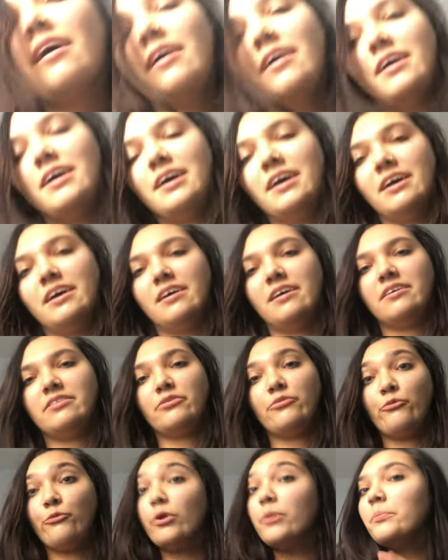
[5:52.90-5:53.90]
and the
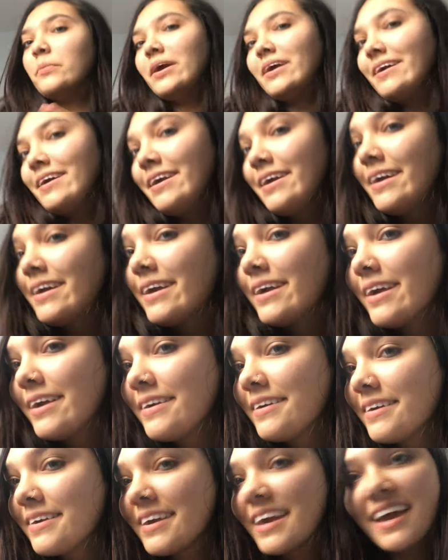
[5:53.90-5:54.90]

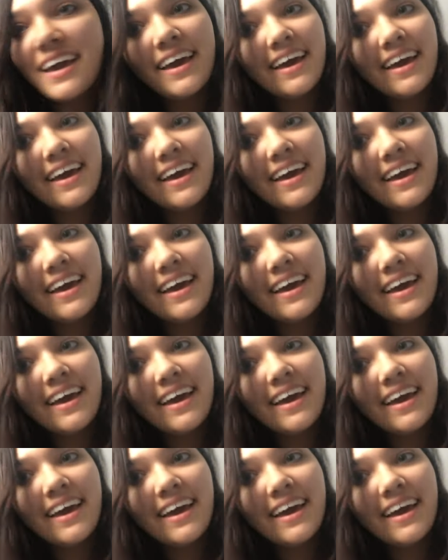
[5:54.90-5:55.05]
ribbing,